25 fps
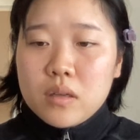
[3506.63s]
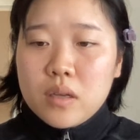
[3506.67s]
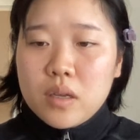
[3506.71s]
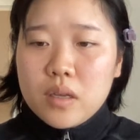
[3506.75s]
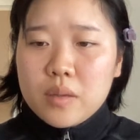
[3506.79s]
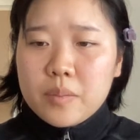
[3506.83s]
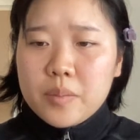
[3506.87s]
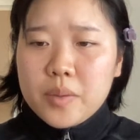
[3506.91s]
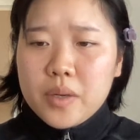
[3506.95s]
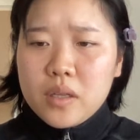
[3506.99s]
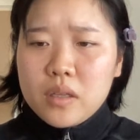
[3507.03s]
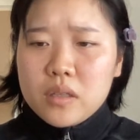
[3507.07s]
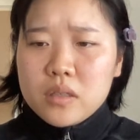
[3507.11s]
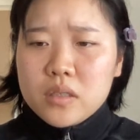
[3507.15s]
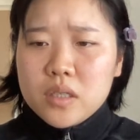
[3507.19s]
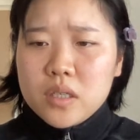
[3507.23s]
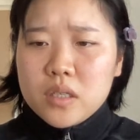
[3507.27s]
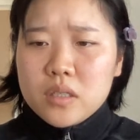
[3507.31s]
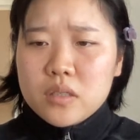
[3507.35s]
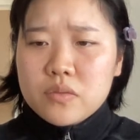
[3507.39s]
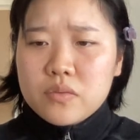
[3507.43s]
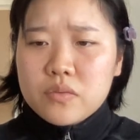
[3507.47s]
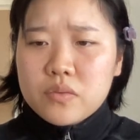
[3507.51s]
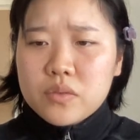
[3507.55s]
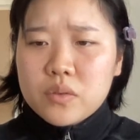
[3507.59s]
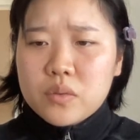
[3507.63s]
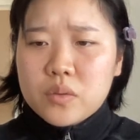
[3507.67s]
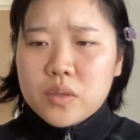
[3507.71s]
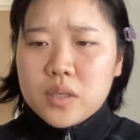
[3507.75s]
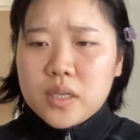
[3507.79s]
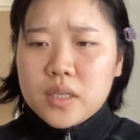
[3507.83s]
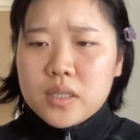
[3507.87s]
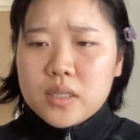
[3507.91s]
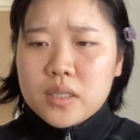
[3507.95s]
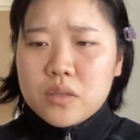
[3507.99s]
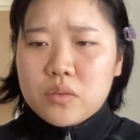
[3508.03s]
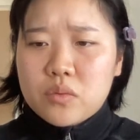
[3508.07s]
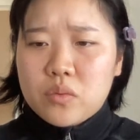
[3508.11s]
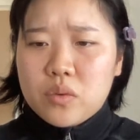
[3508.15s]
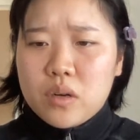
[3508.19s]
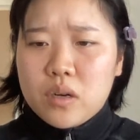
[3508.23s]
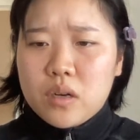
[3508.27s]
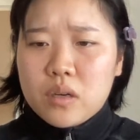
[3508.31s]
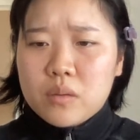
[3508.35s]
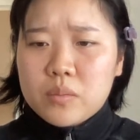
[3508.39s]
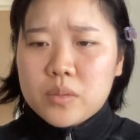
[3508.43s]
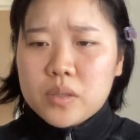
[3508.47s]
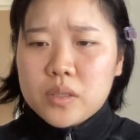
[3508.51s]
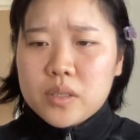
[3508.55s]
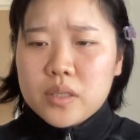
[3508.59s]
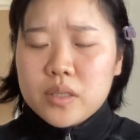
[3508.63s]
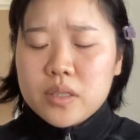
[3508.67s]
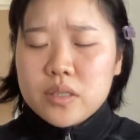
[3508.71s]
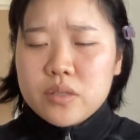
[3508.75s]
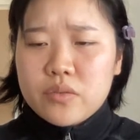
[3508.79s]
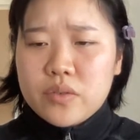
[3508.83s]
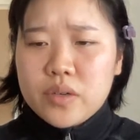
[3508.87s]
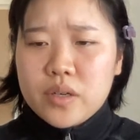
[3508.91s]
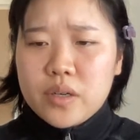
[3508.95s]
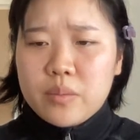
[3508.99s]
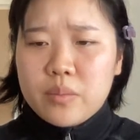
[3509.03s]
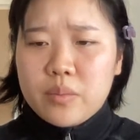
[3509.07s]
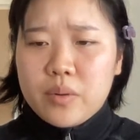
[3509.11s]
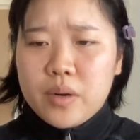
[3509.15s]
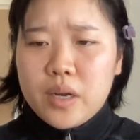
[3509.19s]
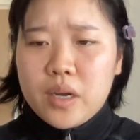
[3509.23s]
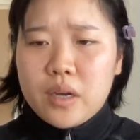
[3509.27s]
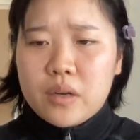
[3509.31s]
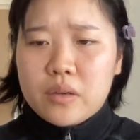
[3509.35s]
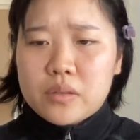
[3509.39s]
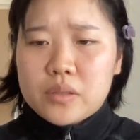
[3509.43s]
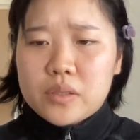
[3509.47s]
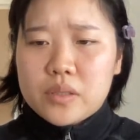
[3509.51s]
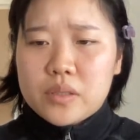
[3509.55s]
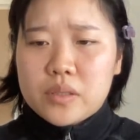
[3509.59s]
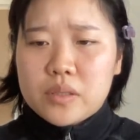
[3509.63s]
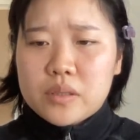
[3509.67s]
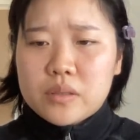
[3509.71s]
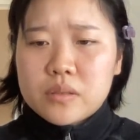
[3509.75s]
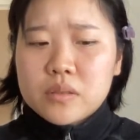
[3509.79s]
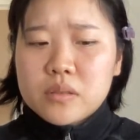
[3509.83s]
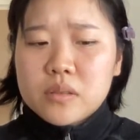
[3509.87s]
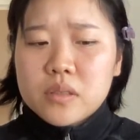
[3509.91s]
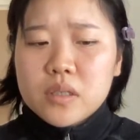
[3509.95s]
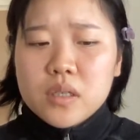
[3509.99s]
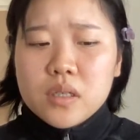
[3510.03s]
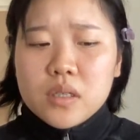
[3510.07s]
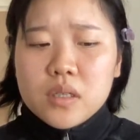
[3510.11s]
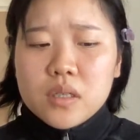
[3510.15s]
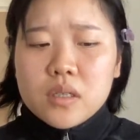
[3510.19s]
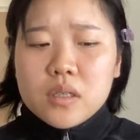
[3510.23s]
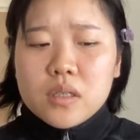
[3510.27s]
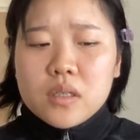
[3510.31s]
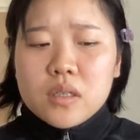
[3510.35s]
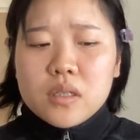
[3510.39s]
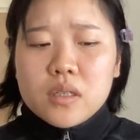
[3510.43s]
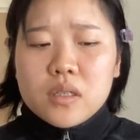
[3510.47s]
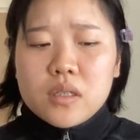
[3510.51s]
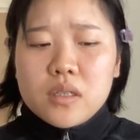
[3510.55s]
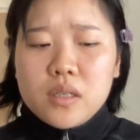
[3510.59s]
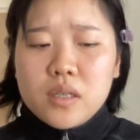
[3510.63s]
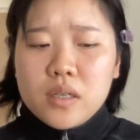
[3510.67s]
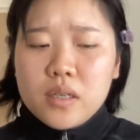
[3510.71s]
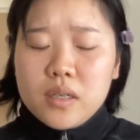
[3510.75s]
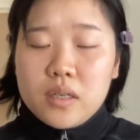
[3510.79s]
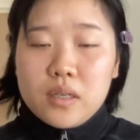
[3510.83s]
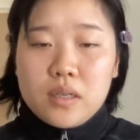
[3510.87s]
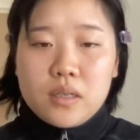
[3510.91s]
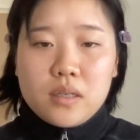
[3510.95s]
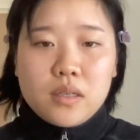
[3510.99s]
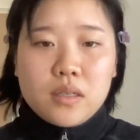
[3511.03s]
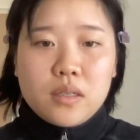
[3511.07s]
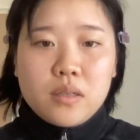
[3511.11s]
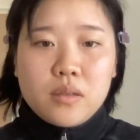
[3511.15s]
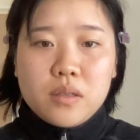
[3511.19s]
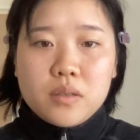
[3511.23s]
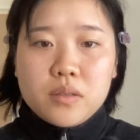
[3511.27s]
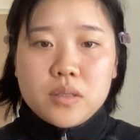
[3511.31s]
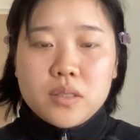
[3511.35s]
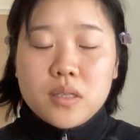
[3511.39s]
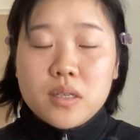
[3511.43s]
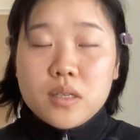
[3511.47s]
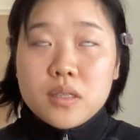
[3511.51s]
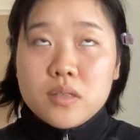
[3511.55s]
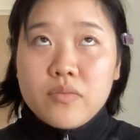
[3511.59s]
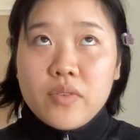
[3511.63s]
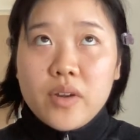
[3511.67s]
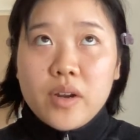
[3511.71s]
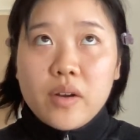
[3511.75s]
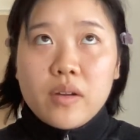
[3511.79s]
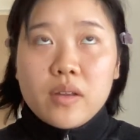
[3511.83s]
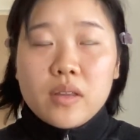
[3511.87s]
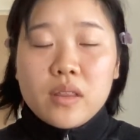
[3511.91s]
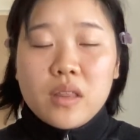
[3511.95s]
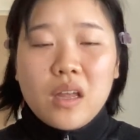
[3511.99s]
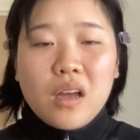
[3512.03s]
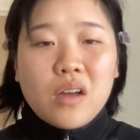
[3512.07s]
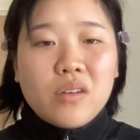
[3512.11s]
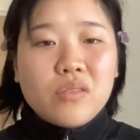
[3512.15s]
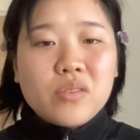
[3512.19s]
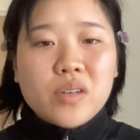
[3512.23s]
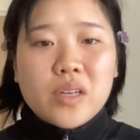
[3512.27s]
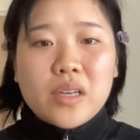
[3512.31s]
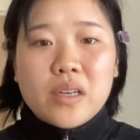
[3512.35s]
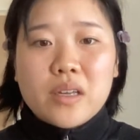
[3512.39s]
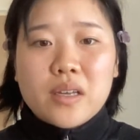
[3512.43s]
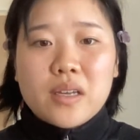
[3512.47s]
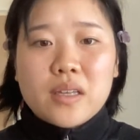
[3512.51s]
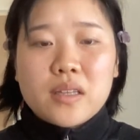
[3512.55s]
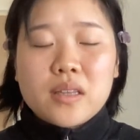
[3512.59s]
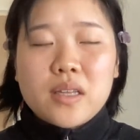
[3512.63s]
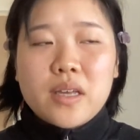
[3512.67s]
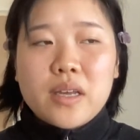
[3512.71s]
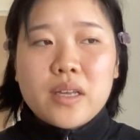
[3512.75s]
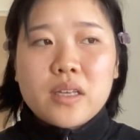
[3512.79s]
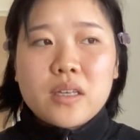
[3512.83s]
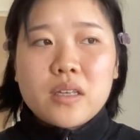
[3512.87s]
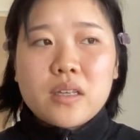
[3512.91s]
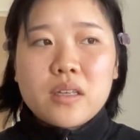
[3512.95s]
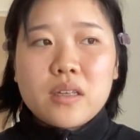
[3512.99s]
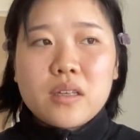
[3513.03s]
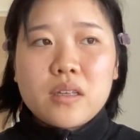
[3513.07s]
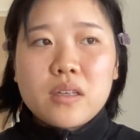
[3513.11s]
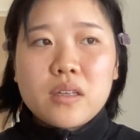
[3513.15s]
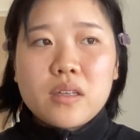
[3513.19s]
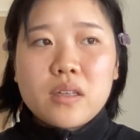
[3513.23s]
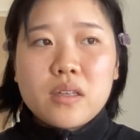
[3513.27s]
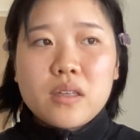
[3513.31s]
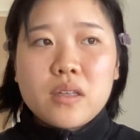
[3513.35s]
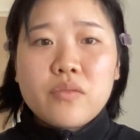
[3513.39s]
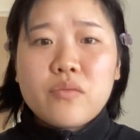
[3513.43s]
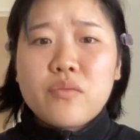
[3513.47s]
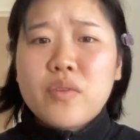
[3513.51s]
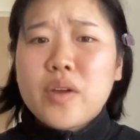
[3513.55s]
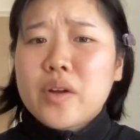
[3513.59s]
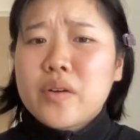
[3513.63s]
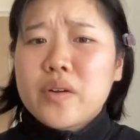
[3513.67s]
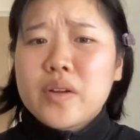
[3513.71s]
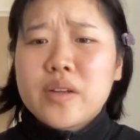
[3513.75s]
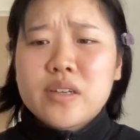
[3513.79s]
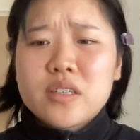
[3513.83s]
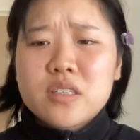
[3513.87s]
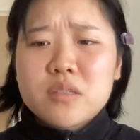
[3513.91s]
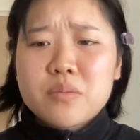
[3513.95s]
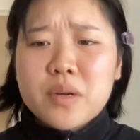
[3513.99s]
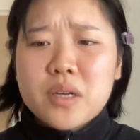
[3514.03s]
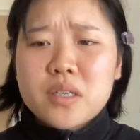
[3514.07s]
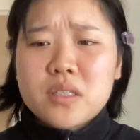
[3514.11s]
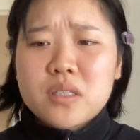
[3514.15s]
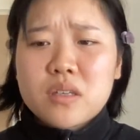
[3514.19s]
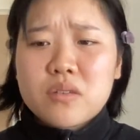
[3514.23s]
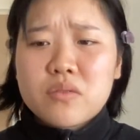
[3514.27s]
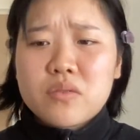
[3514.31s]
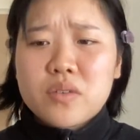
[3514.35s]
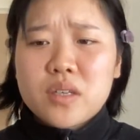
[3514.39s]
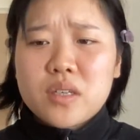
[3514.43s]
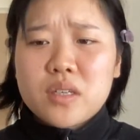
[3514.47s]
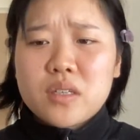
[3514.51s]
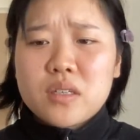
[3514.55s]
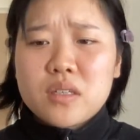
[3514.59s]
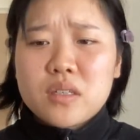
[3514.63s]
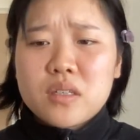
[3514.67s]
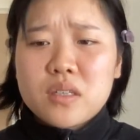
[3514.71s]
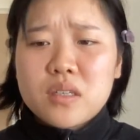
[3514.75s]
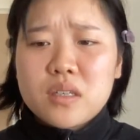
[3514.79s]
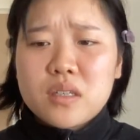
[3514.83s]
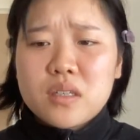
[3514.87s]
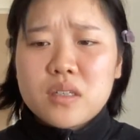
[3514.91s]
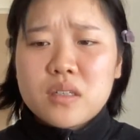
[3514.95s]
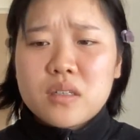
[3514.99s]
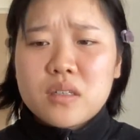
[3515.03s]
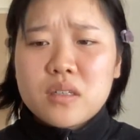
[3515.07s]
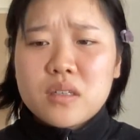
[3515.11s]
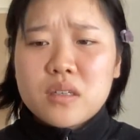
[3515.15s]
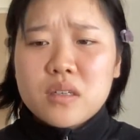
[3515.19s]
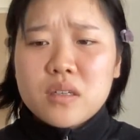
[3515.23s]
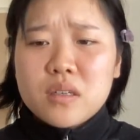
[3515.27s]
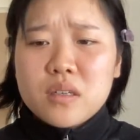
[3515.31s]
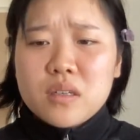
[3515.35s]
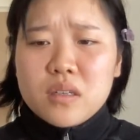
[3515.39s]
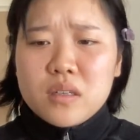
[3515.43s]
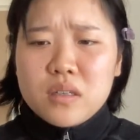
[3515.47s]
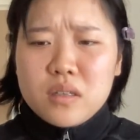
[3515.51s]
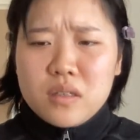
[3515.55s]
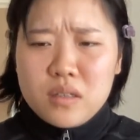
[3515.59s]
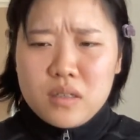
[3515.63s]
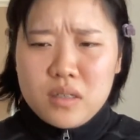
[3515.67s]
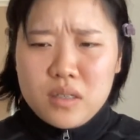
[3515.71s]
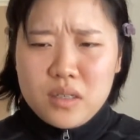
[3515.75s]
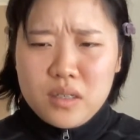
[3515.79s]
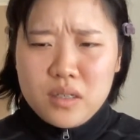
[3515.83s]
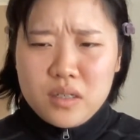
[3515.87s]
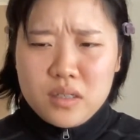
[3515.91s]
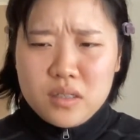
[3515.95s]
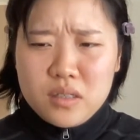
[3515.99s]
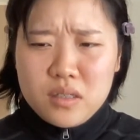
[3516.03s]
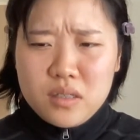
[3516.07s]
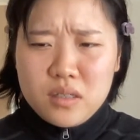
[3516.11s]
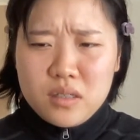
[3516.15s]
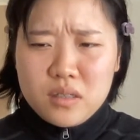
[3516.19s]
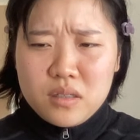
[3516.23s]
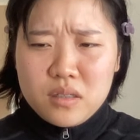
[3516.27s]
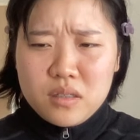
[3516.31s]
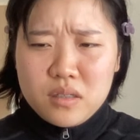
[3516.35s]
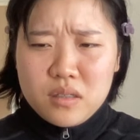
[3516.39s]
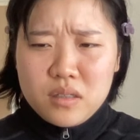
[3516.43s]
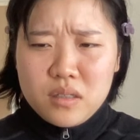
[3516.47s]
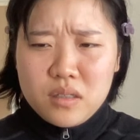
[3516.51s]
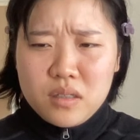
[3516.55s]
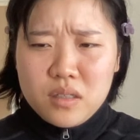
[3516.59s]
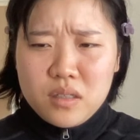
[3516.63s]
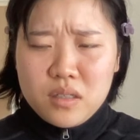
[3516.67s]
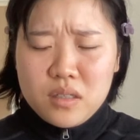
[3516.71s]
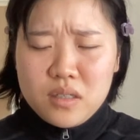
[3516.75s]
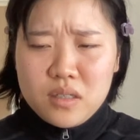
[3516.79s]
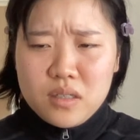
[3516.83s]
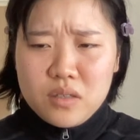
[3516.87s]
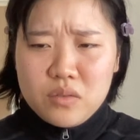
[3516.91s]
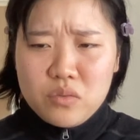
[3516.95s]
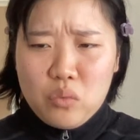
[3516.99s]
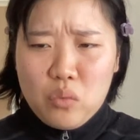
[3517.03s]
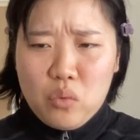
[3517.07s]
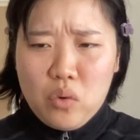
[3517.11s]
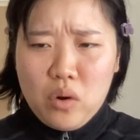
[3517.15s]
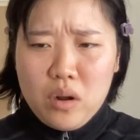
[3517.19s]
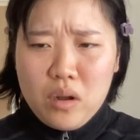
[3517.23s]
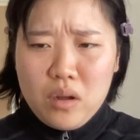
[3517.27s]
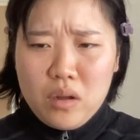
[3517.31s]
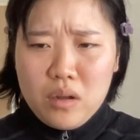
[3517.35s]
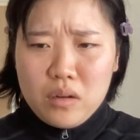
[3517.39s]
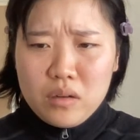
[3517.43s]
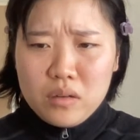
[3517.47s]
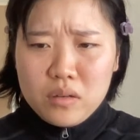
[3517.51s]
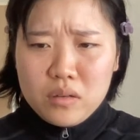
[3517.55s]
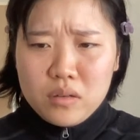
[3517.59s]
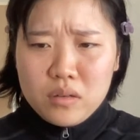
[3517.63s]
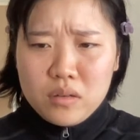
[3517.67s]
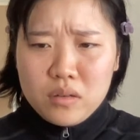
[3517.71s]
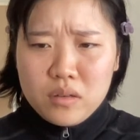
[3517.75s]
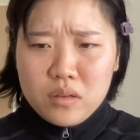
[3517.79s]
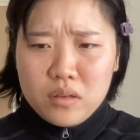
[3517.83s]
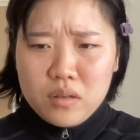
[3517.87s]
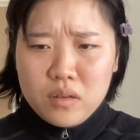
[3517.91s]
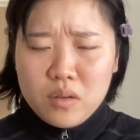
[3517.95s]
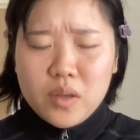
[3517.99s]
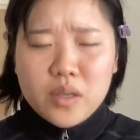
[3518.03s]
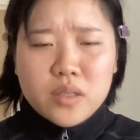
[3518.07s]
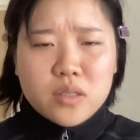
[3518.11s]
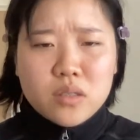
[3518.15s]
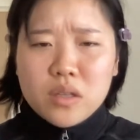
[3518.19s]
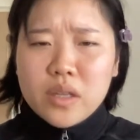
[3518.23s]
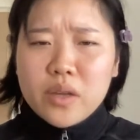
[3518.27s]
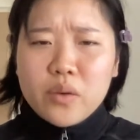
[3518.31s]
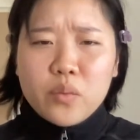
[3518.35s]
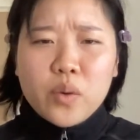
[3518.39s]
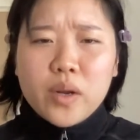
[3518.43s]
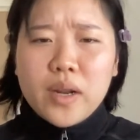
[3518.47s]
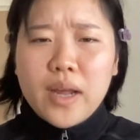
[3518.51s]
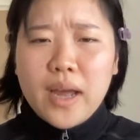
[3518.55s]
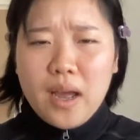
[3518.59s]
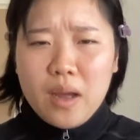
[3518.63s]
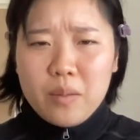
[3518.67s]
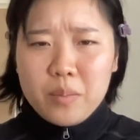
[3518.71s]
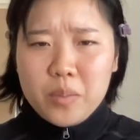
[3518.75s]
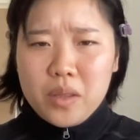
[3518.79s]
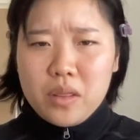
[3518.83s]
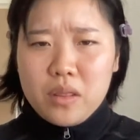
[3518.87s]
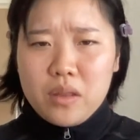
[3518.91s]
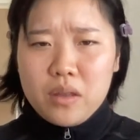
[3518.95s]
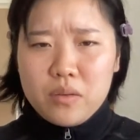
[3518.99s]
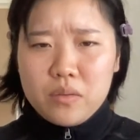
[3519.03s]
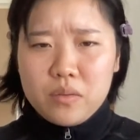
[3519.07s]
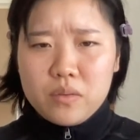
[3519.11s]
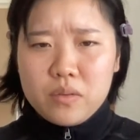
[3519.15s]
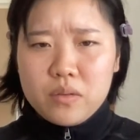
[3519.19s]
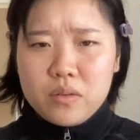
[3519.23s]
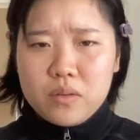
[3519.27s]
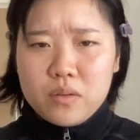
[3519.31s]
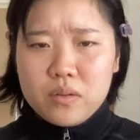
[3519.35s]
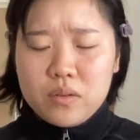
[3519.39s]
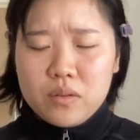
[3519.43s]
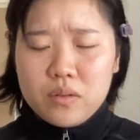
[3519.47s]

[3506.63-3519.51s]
I apologize for what I did wrong, but he's very proud, you know? Yeah, and because he's very loving and like very expressive. He I guess he doesn't think he did wrong. Okay, so like what happened though?